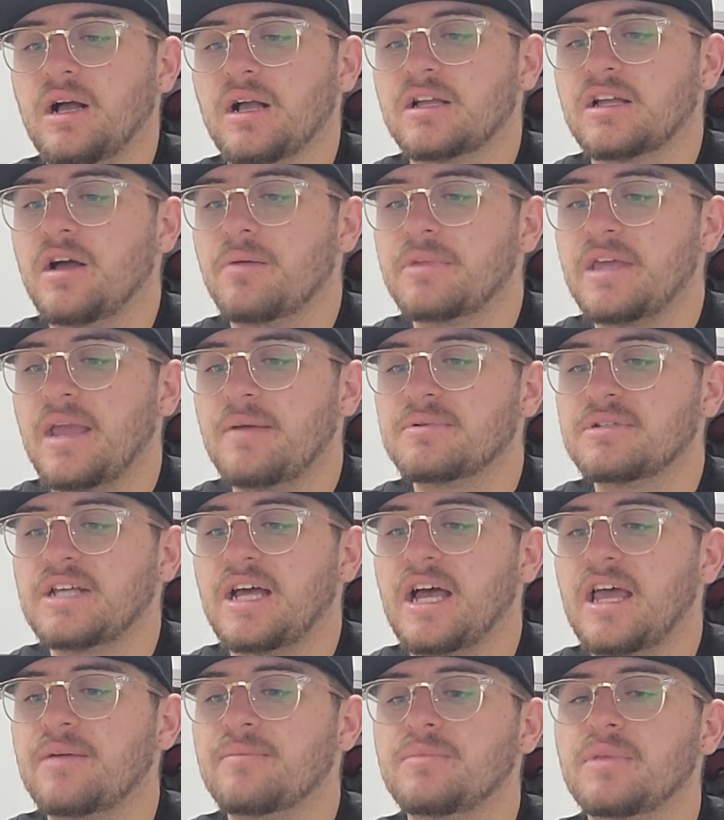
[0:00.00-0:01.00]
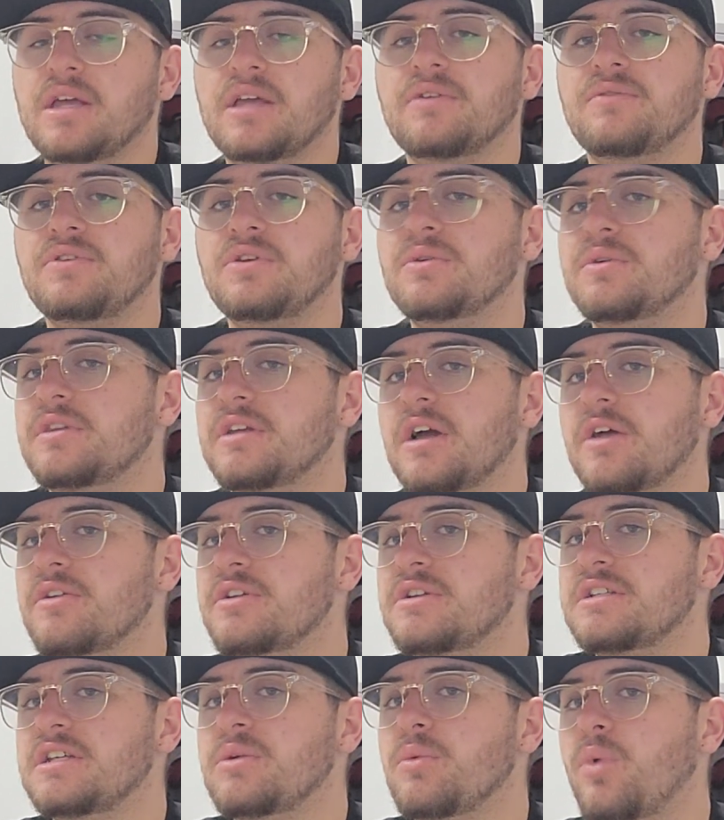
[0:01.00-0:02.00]
Come game time, if you and the
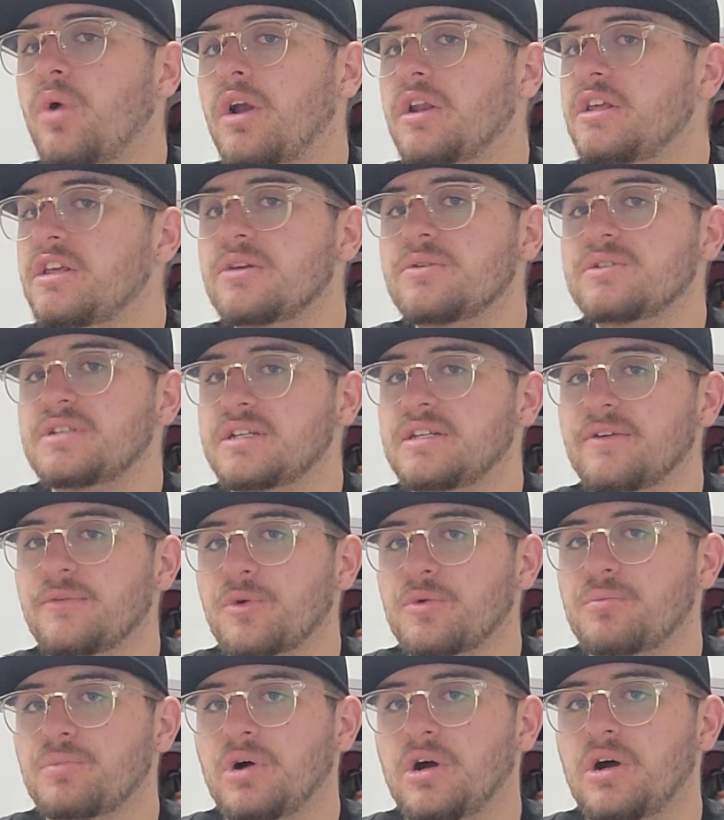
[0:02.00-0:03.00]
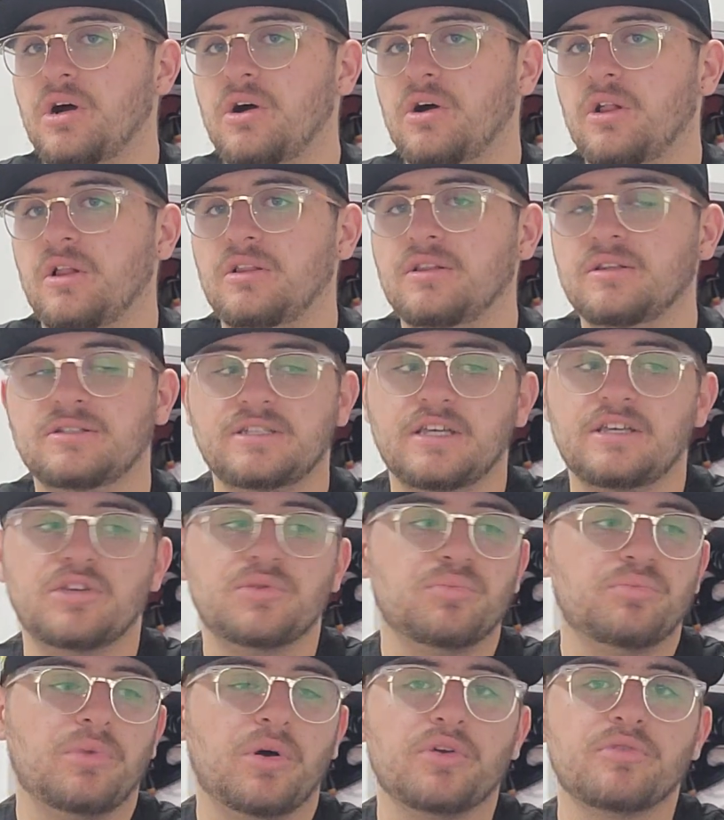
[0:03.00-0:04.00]
other team want to use a different ball, say
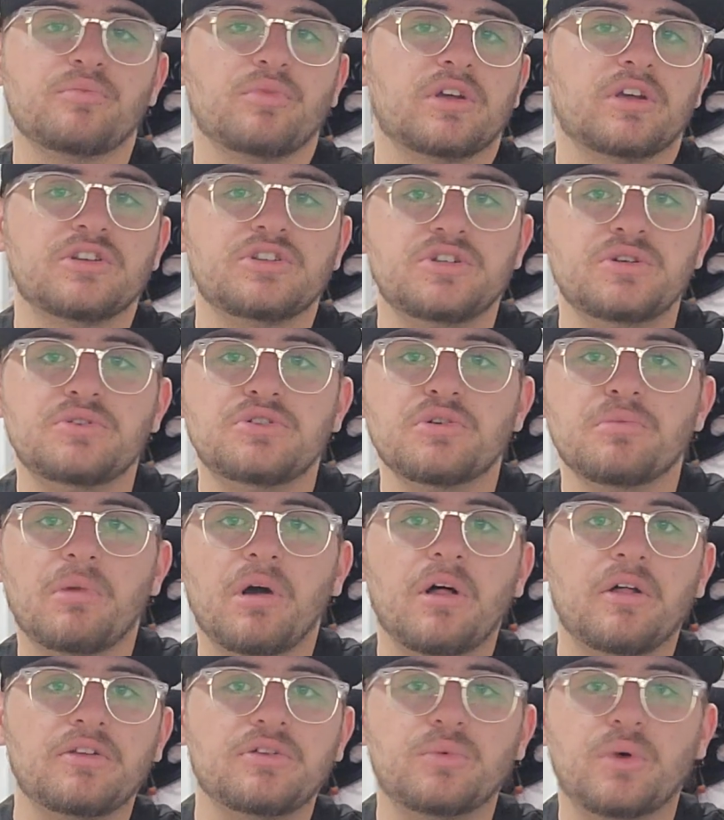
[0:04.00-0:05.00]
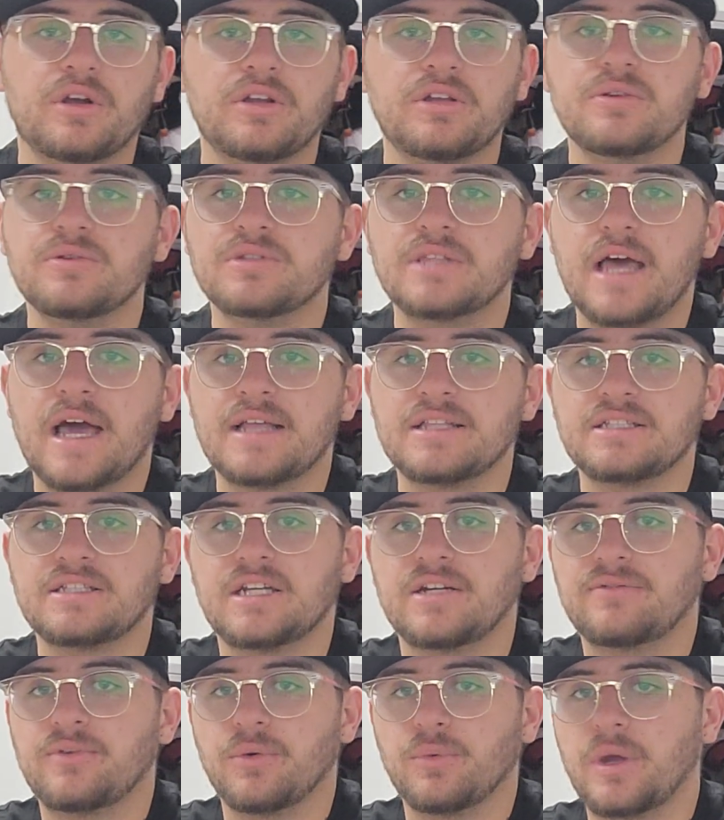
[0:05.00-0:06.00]
you both bring a junior ball and you want to use that
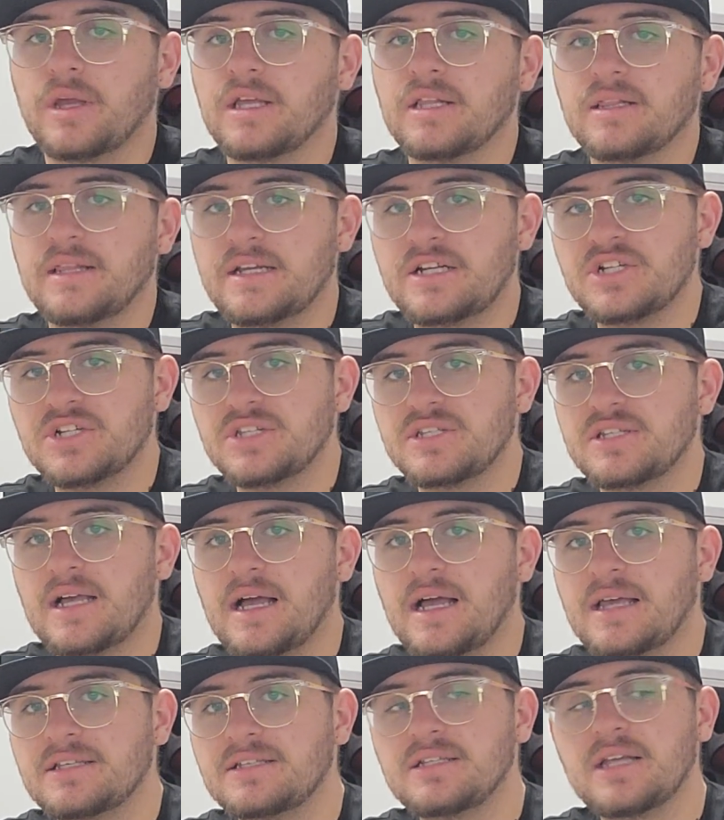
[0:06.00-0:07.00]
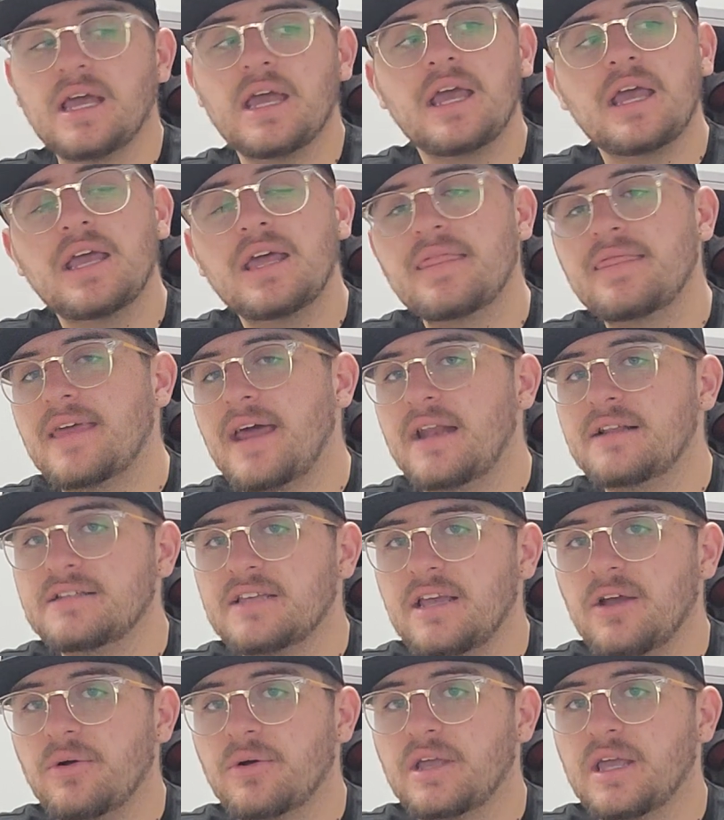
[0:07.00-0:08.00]
instead of our regulation sized, that is
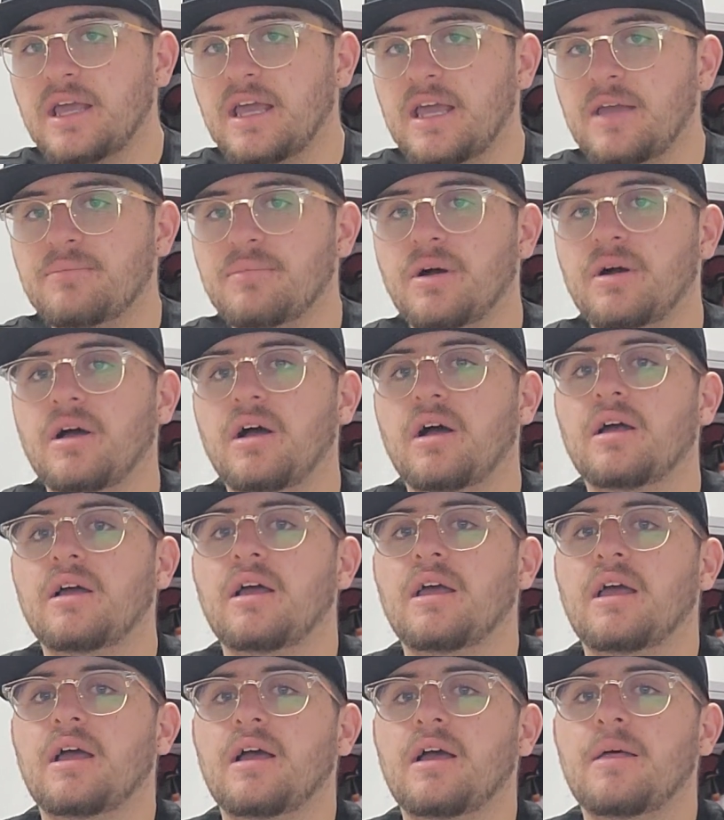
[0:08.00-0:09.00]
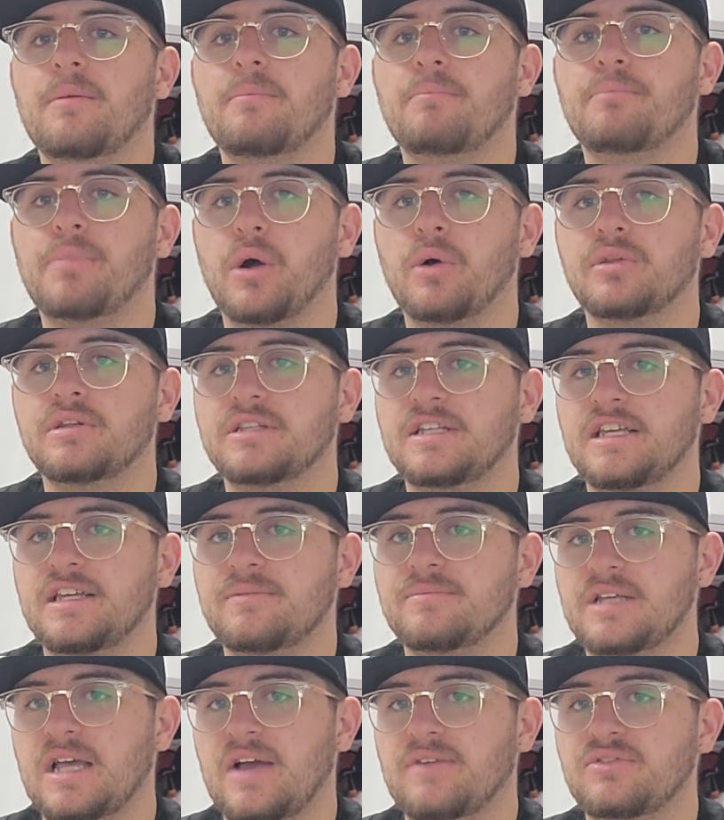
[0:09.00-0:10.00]
a-okay, but both
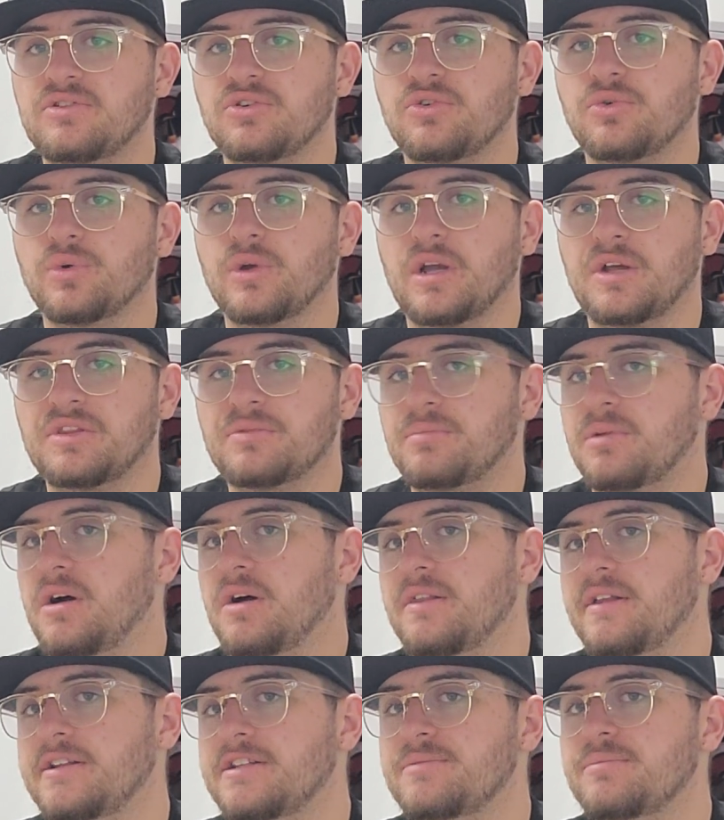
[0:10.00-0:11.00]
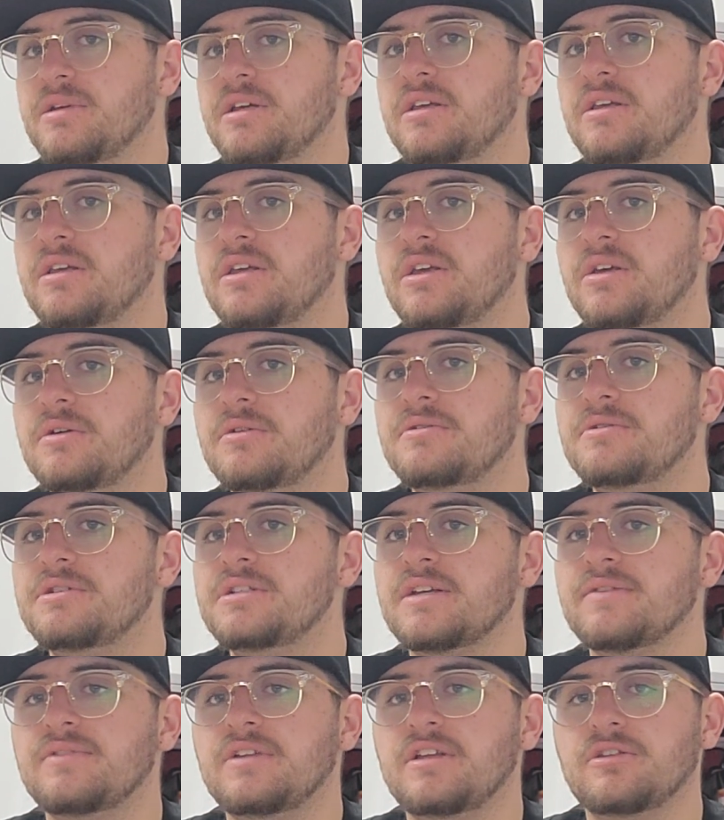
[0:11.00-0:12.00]
teams have to agree on the ball that is being
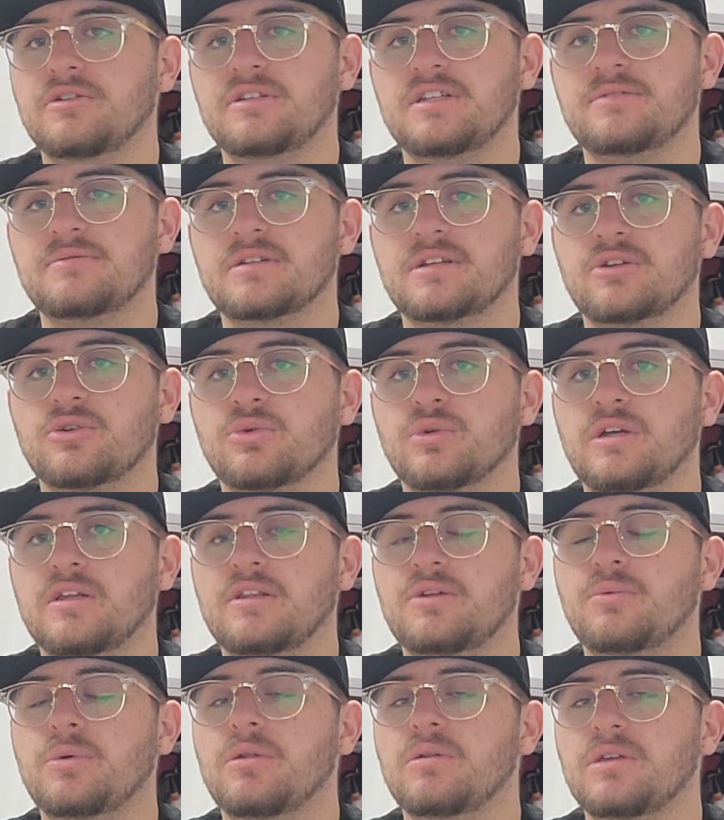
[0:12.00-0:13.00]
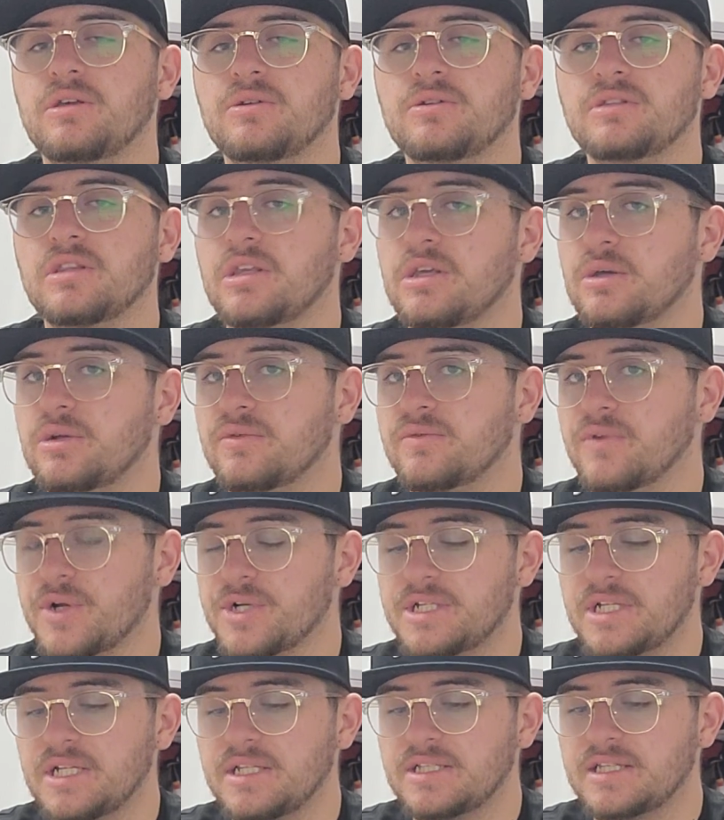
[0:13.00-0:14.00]
used. If neither teams can agree, then we'll use the
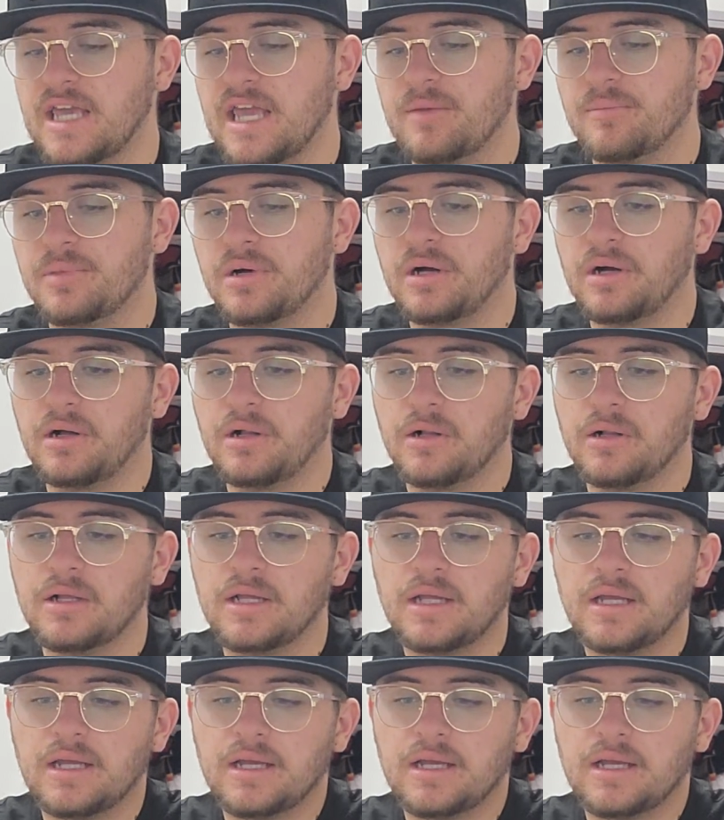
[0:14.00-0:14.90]
university's game ball.